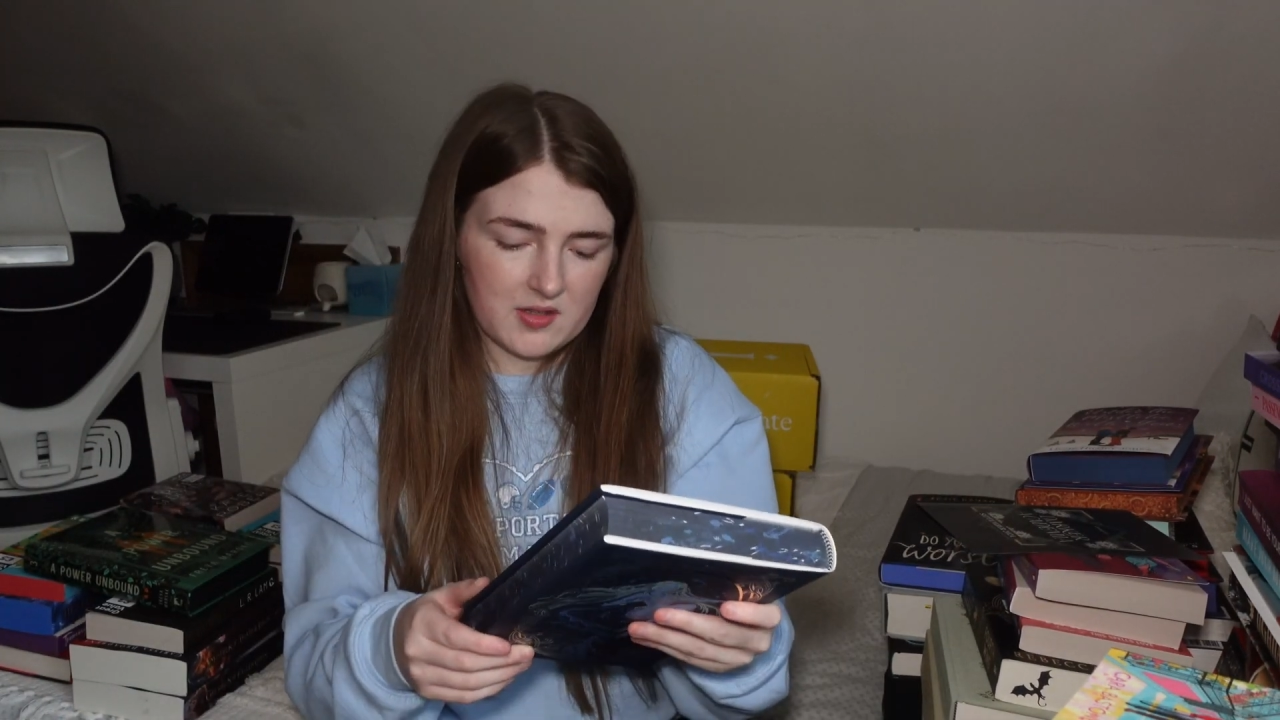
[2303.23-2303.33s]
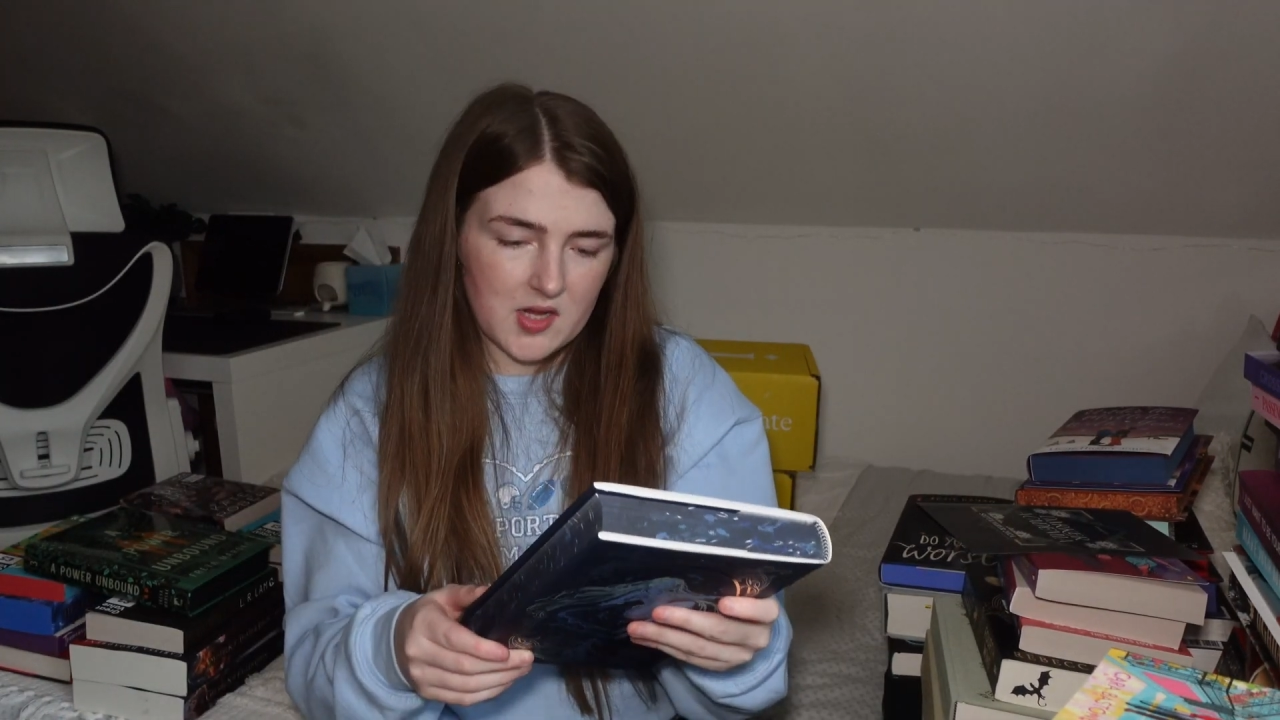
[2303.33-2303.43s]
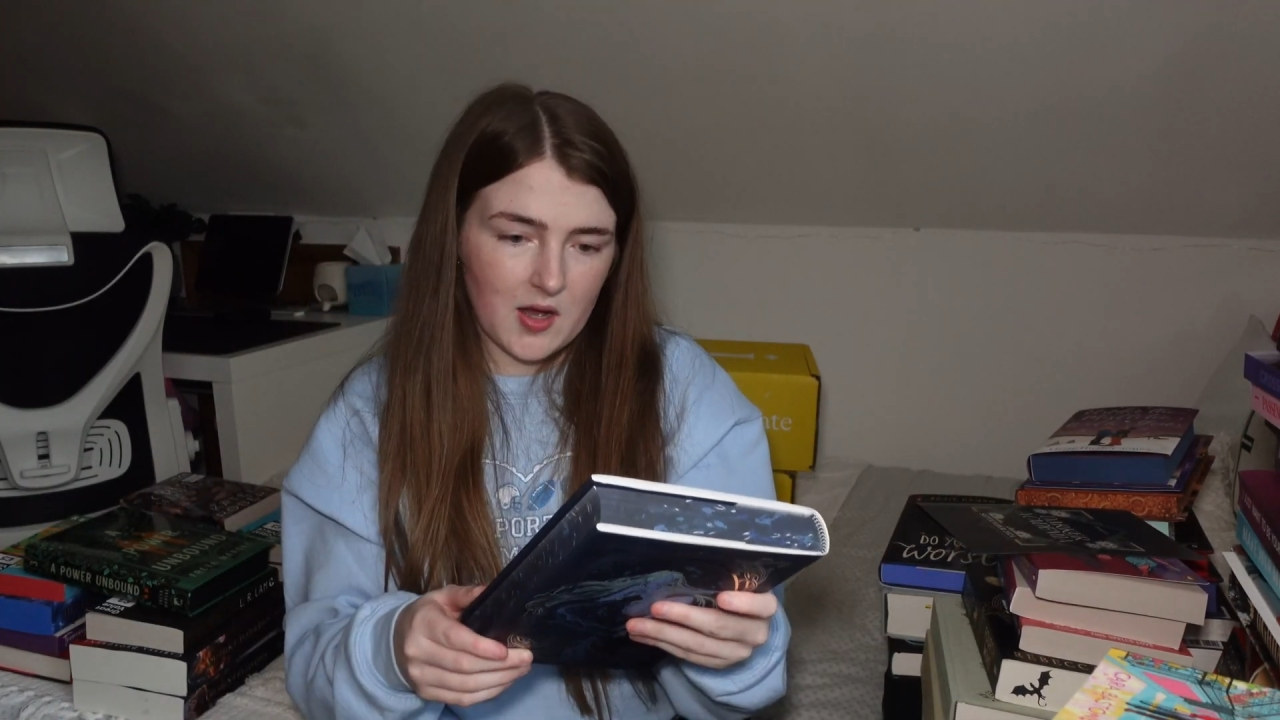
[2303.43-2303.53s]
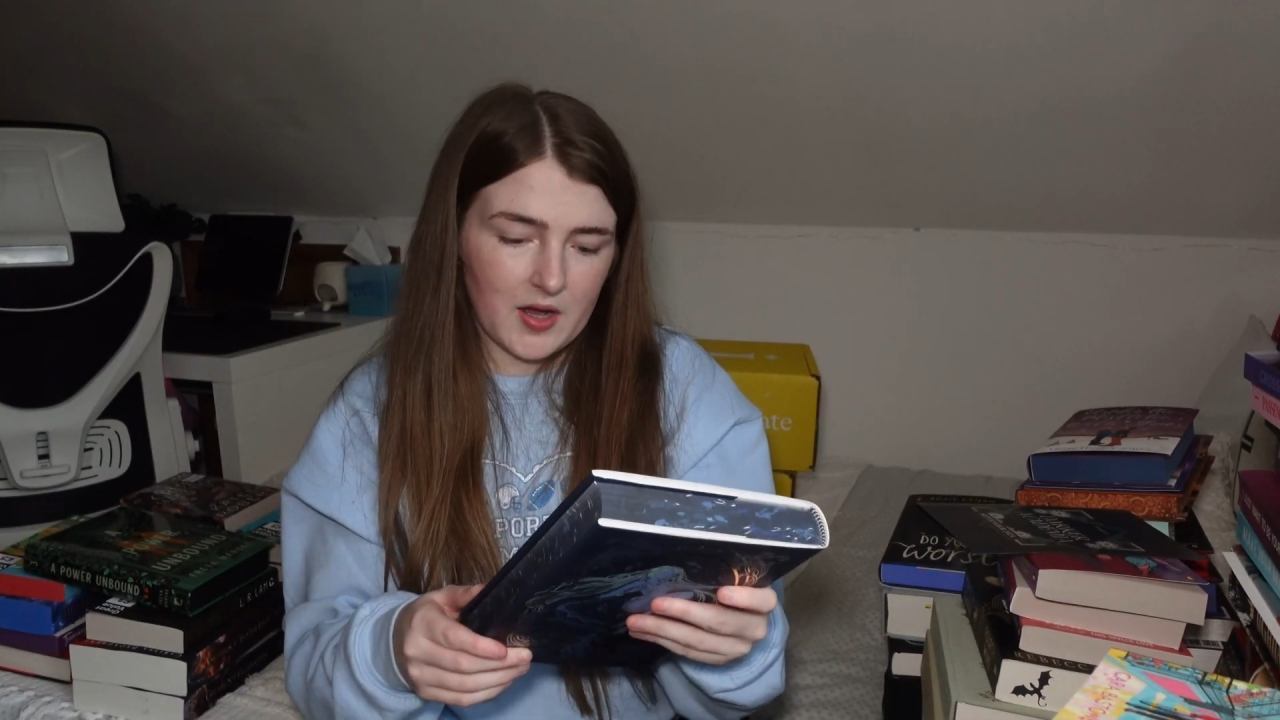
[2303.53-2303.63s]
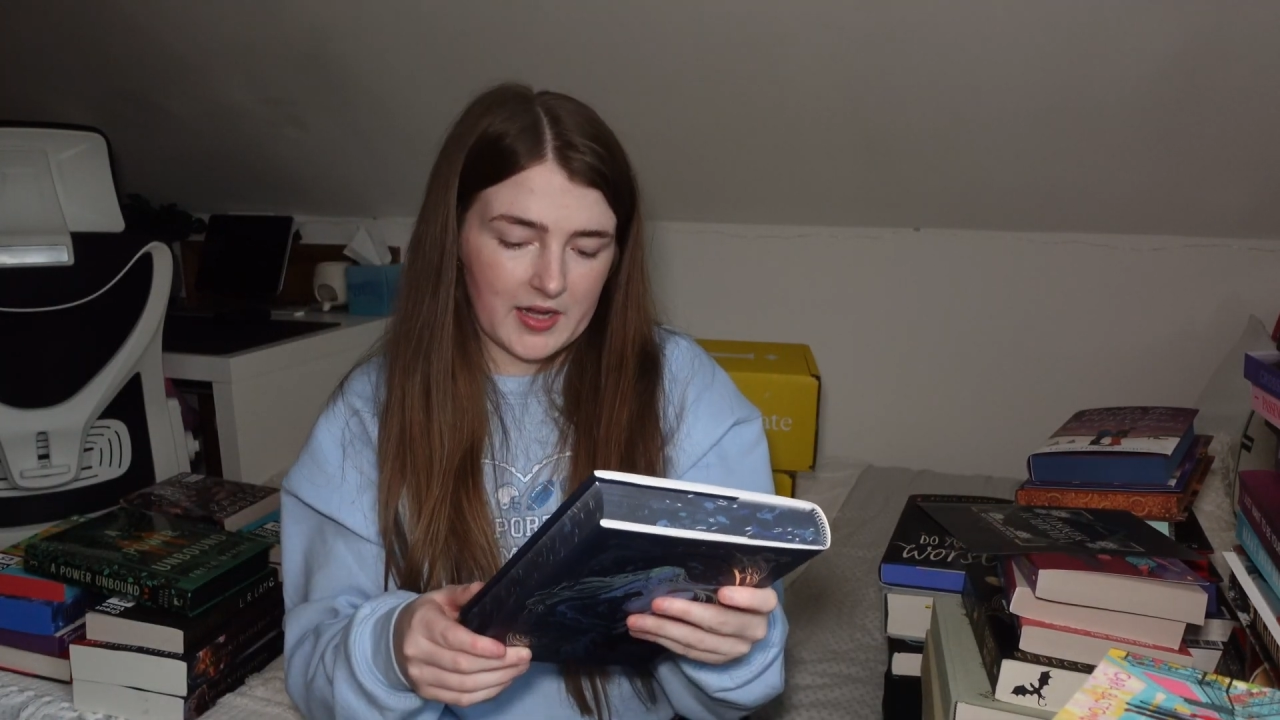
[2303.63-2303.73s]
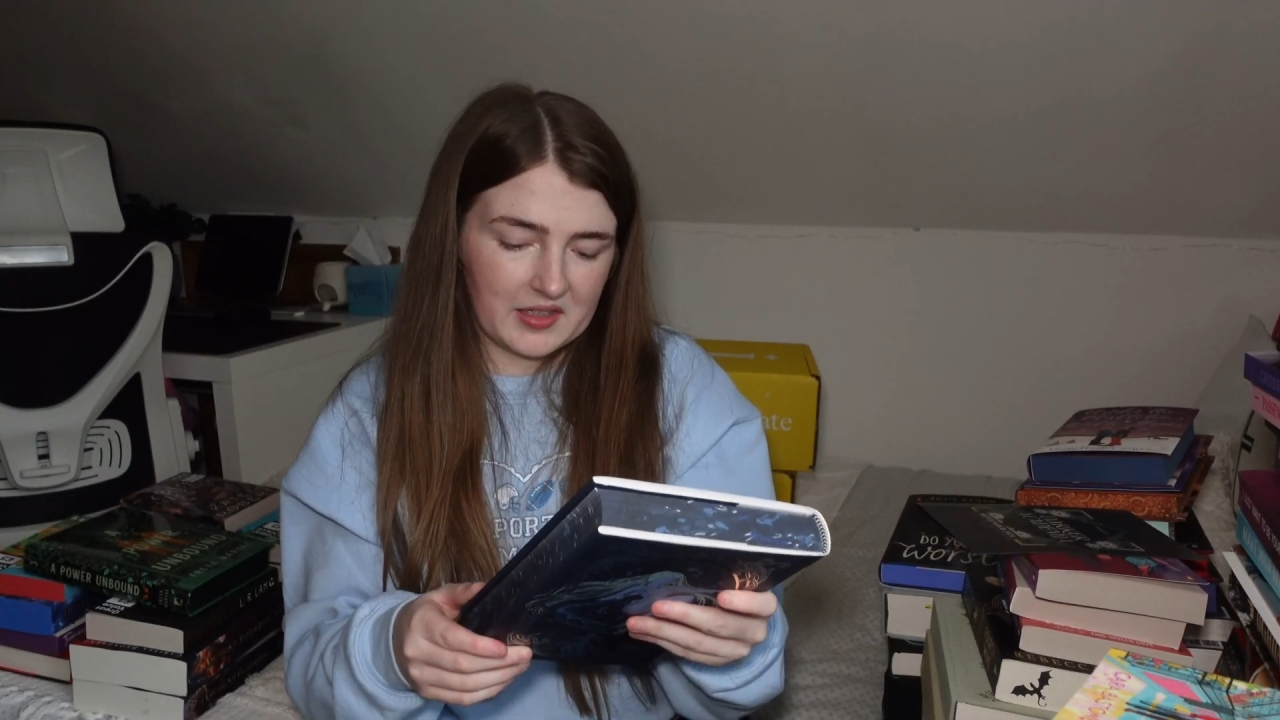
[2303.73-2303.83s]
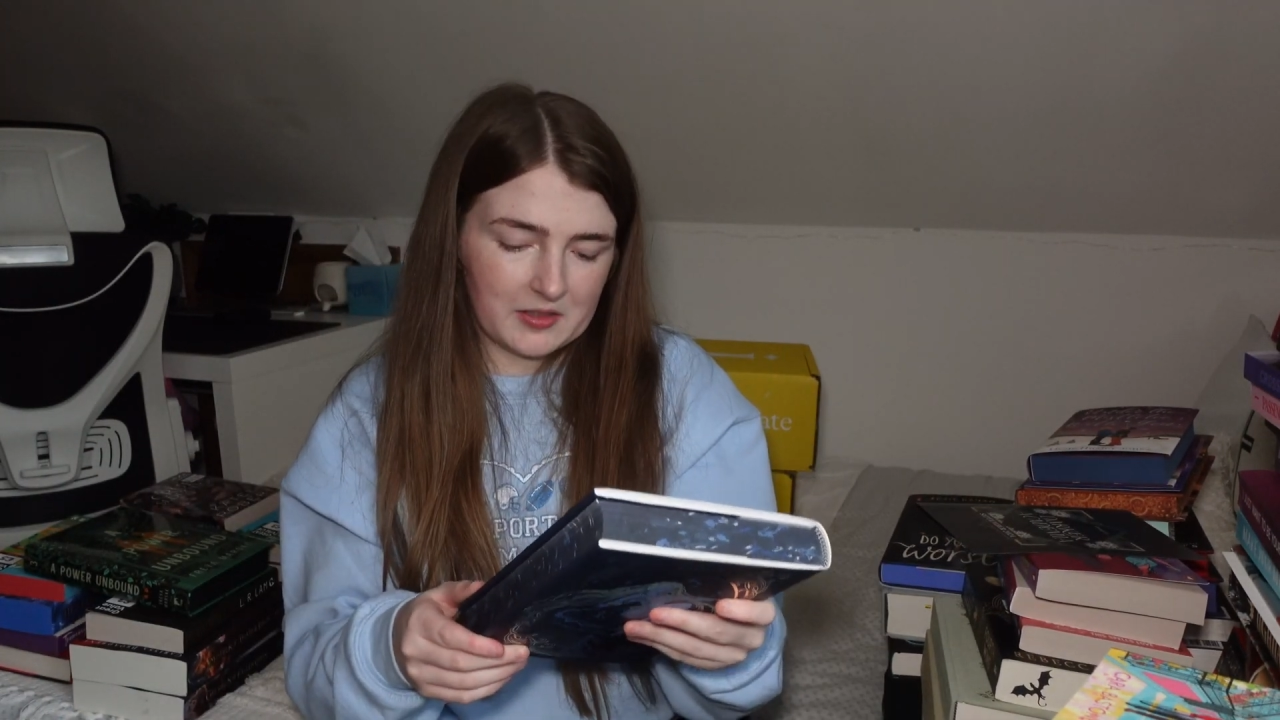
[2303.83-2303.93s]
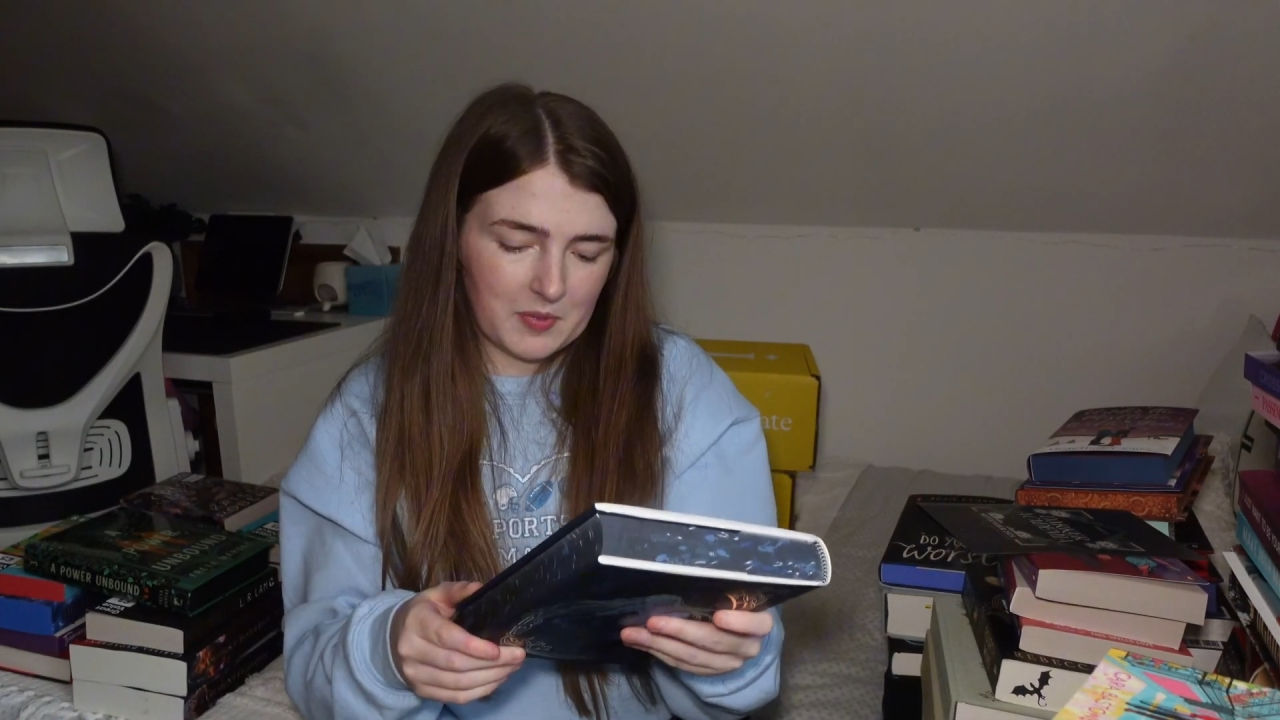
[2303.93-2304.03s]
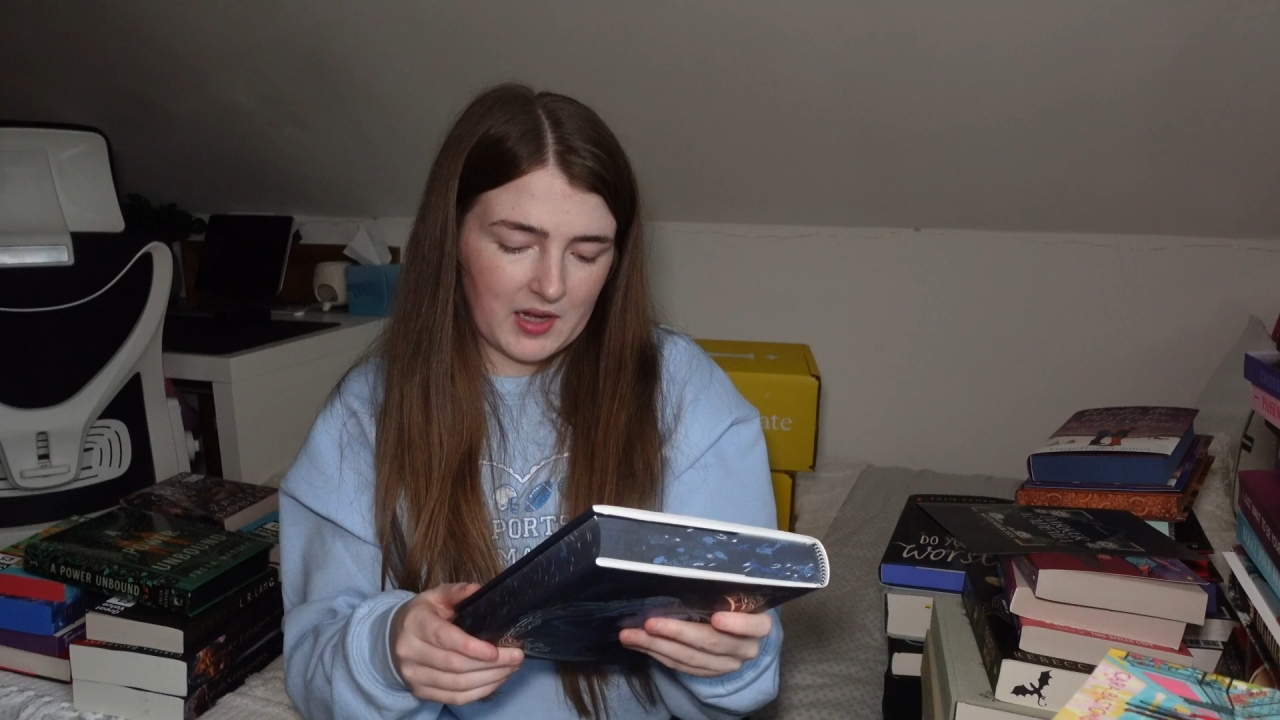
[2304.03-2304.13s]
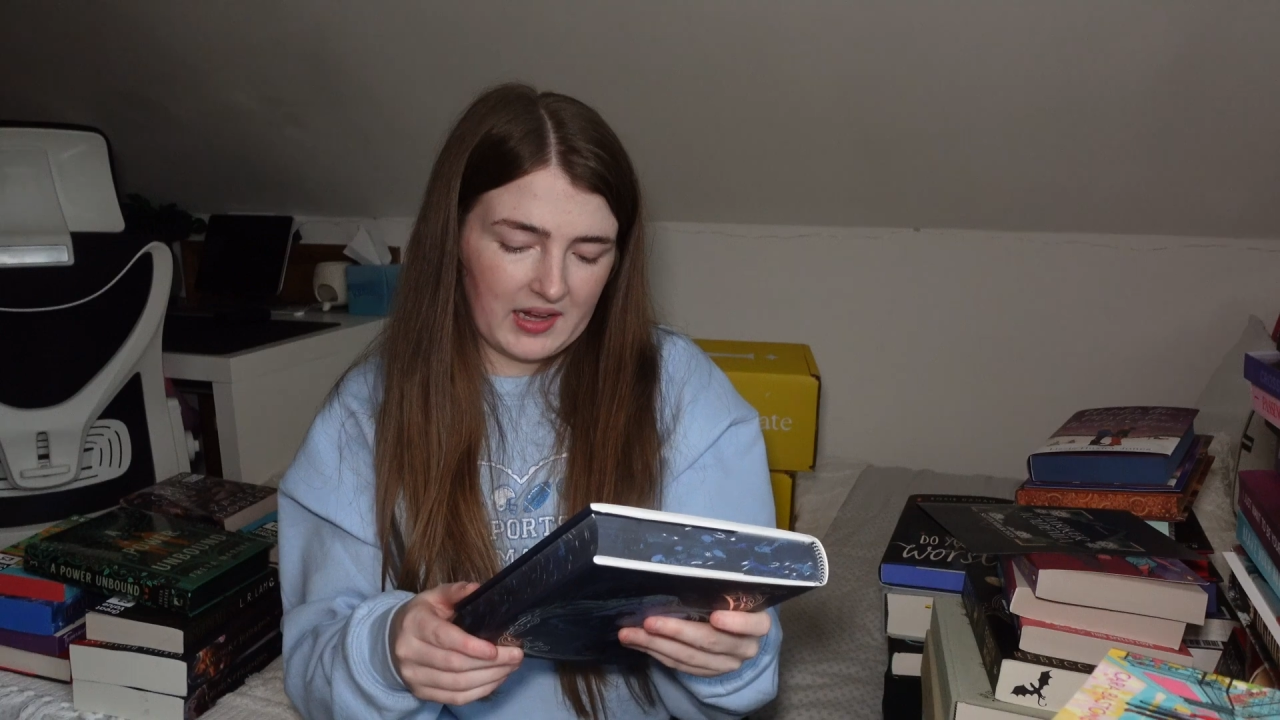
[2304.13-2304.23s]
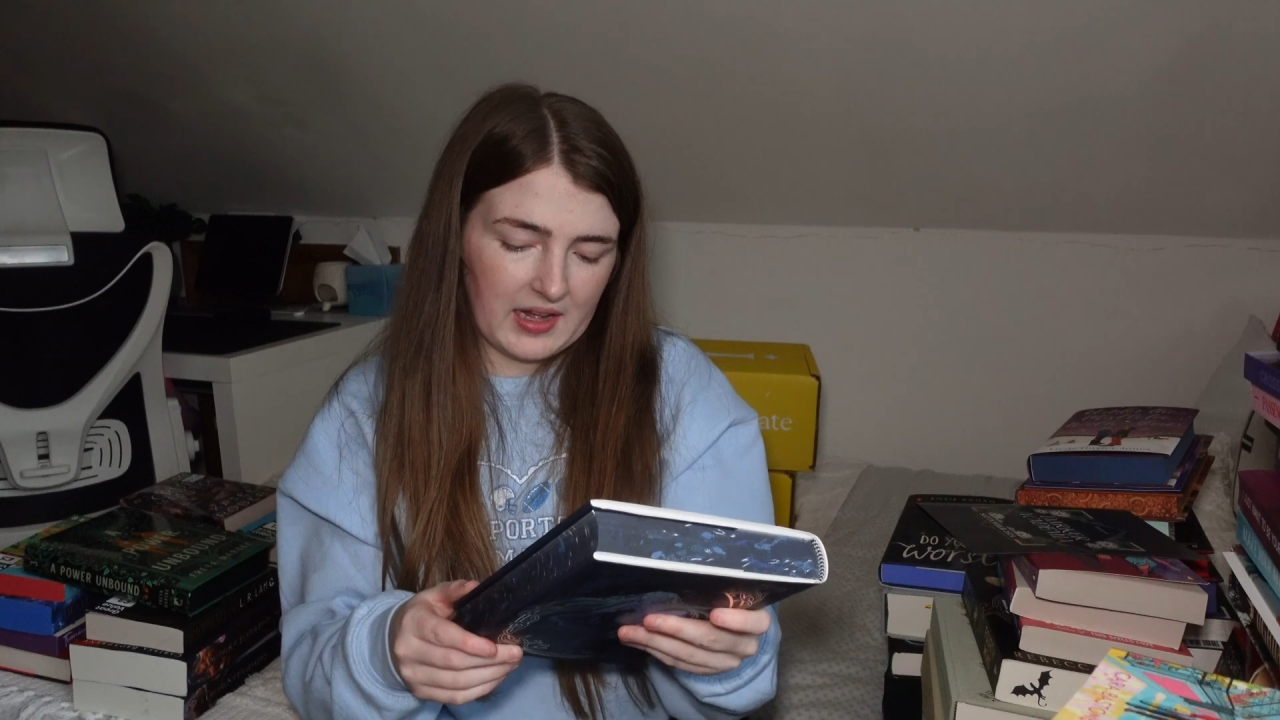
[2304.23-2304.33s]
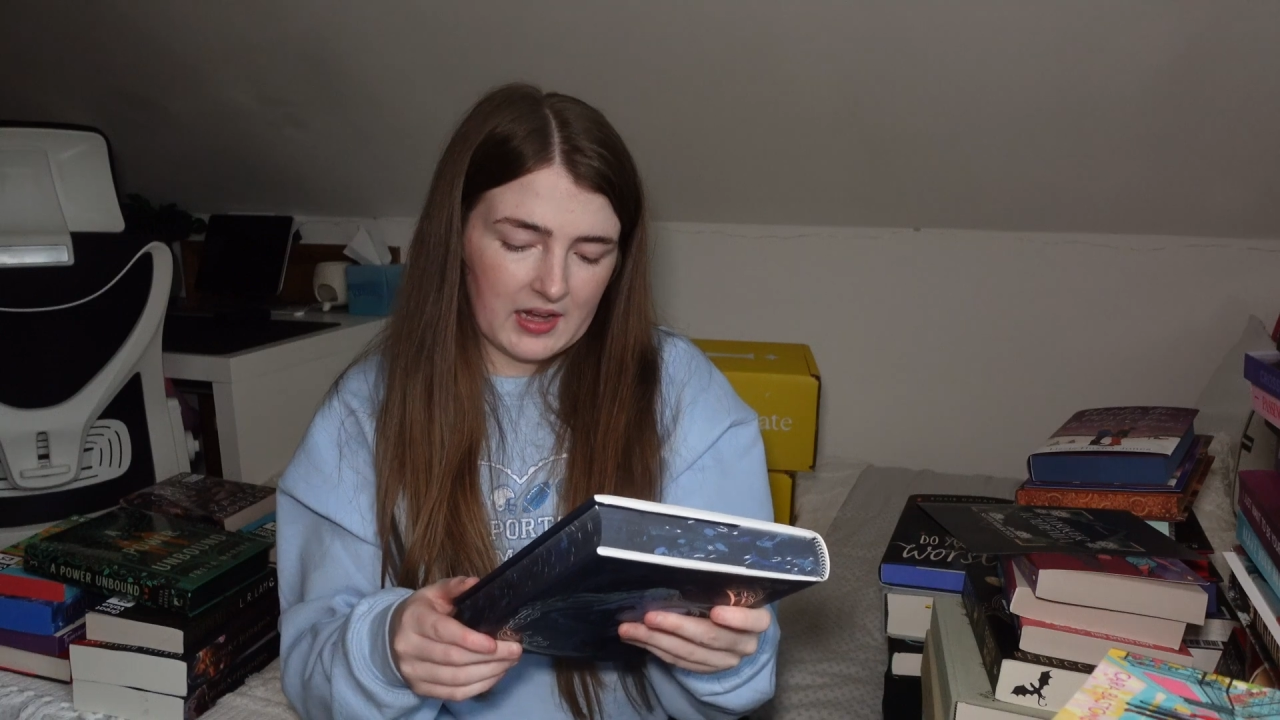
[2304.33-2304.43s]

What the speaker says: Tide by